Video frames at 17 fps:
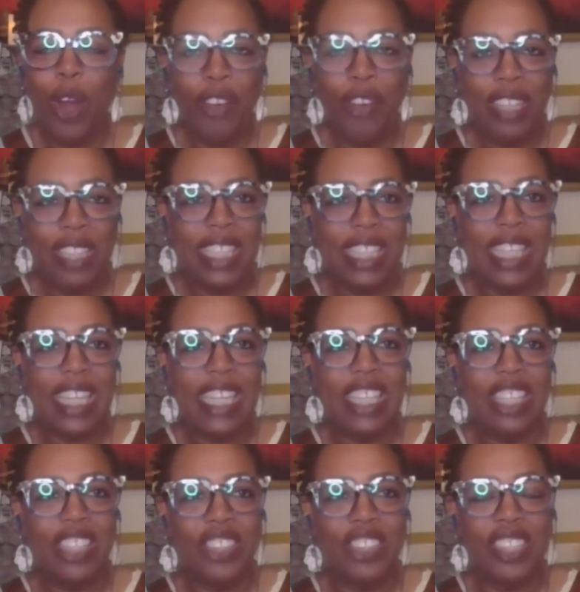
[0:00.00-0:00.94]

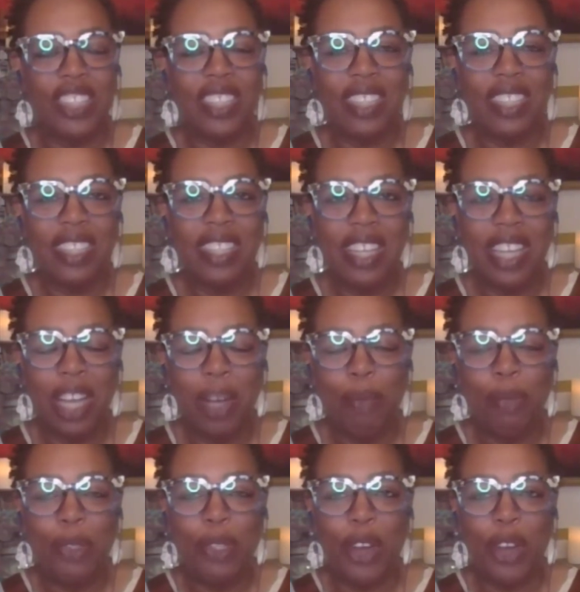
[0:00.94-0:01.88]
heritage
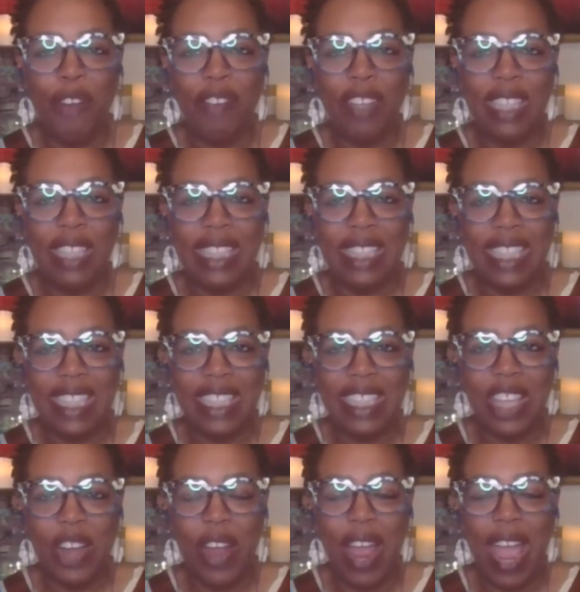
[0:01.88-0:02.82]

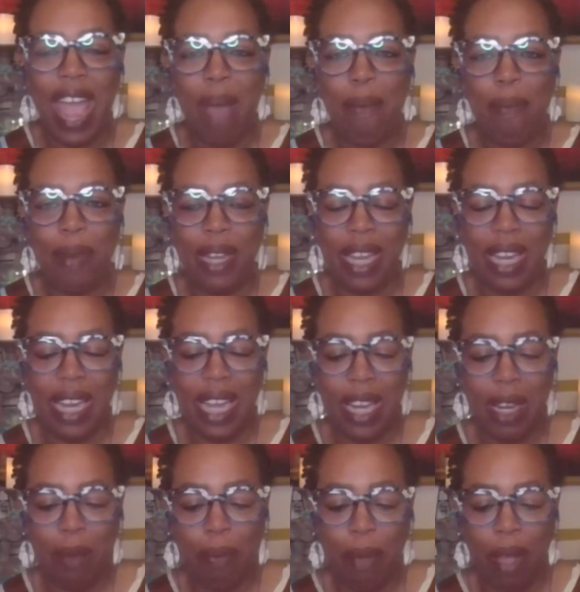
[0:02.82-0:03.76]
observances that are happening
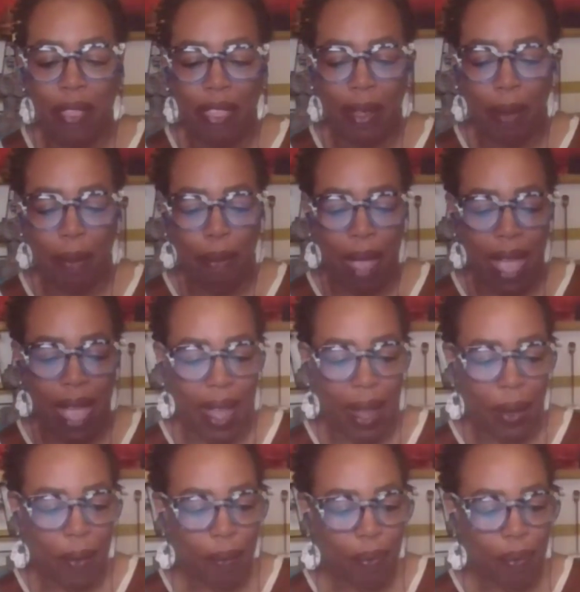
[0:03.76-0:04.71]
in the month of
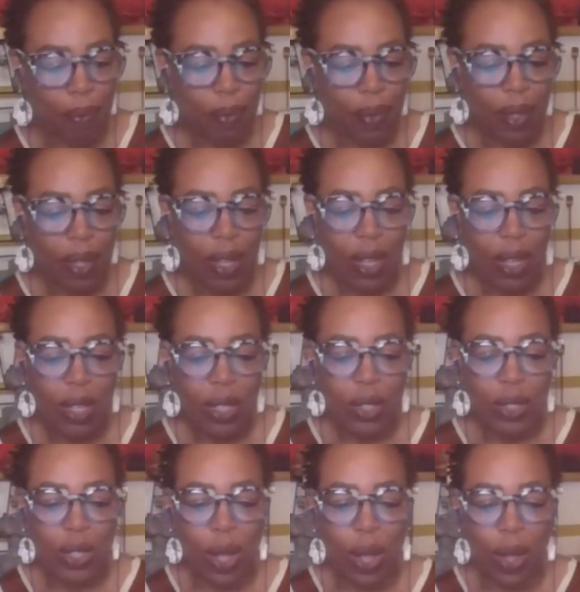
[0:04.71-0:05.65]
May.
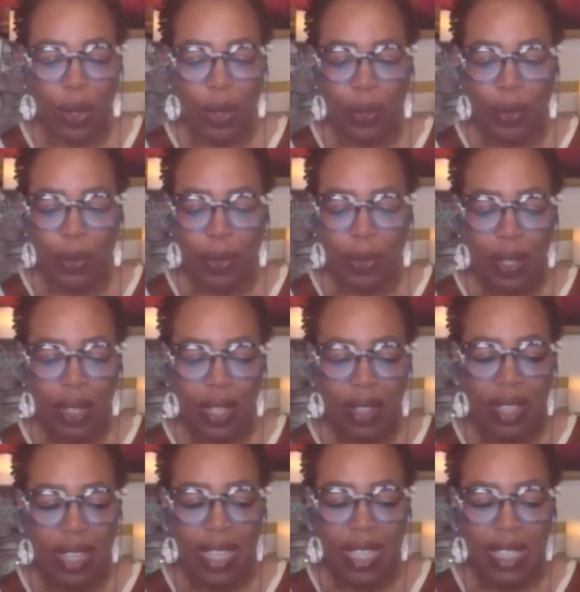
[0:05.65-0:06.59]
So,
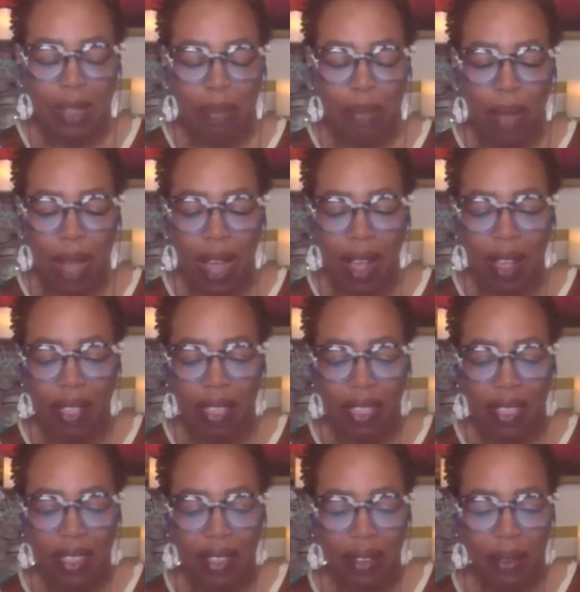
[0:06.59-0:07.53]
this
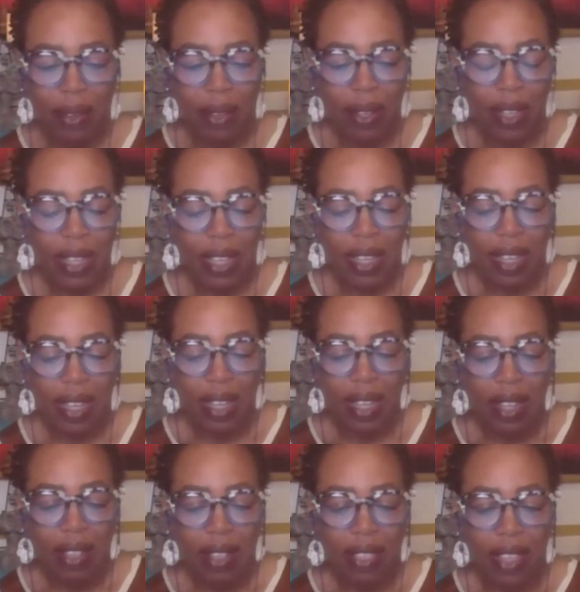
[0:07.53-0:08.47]
month,
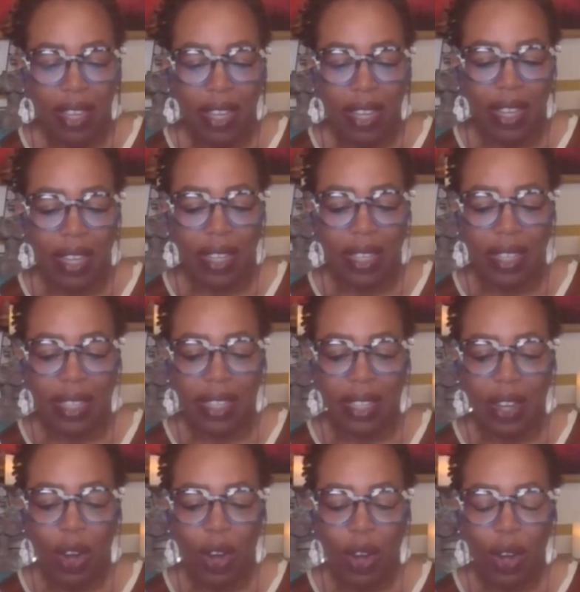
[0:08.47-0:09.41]

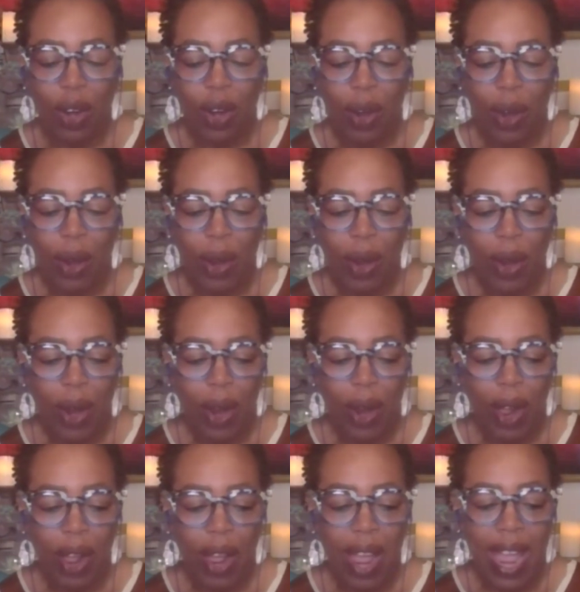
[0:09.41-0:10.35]
the
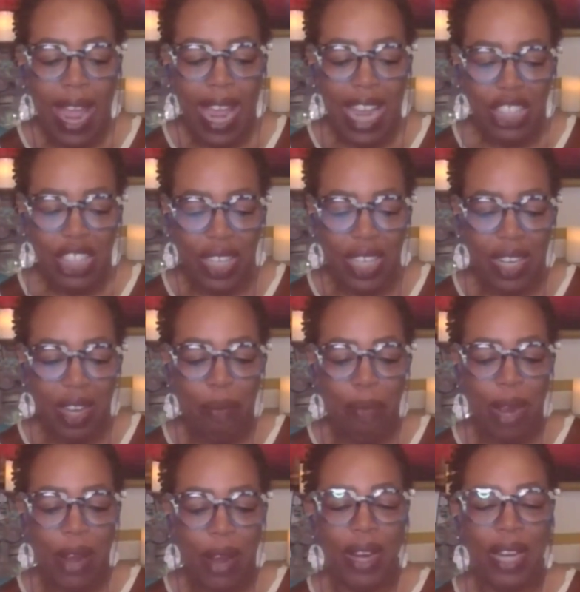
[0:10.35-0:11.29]
Asian
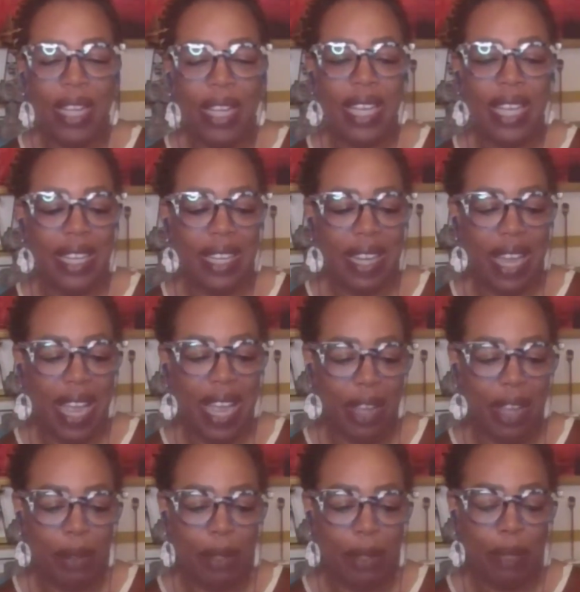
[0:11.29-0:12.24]
American
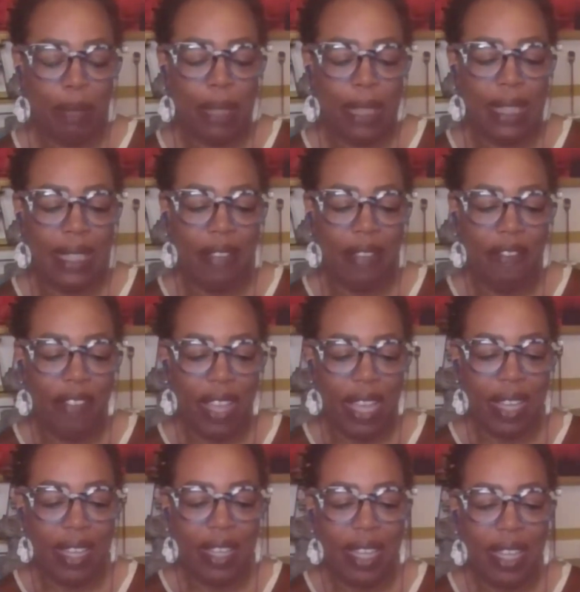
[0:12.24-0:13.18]
and
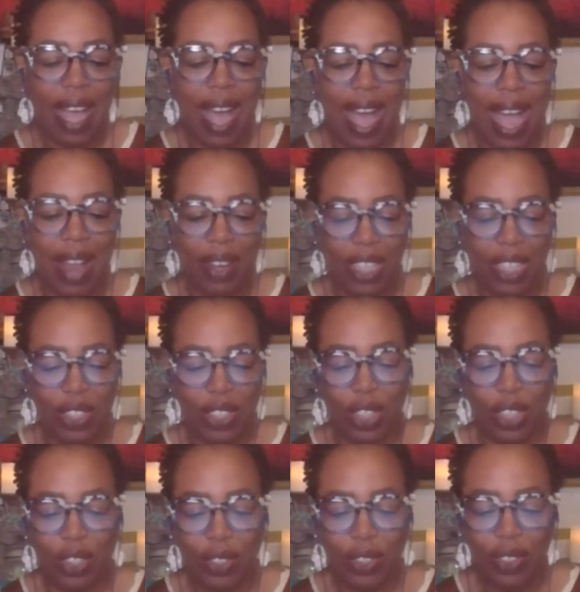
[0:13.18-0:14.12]
Pacific
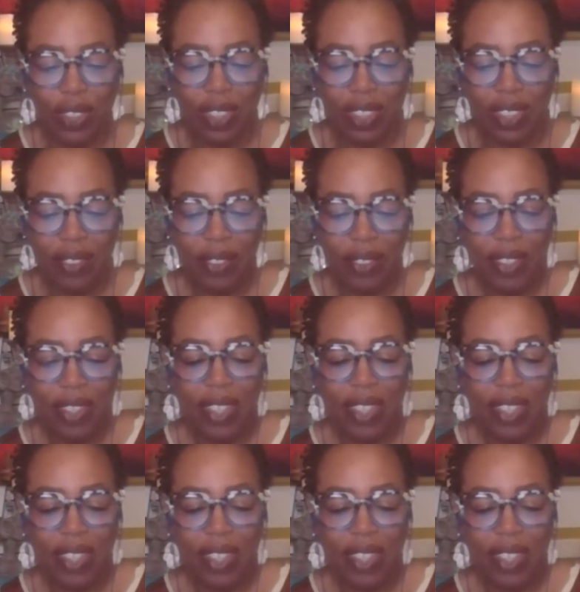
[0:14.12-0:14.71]
Islanders,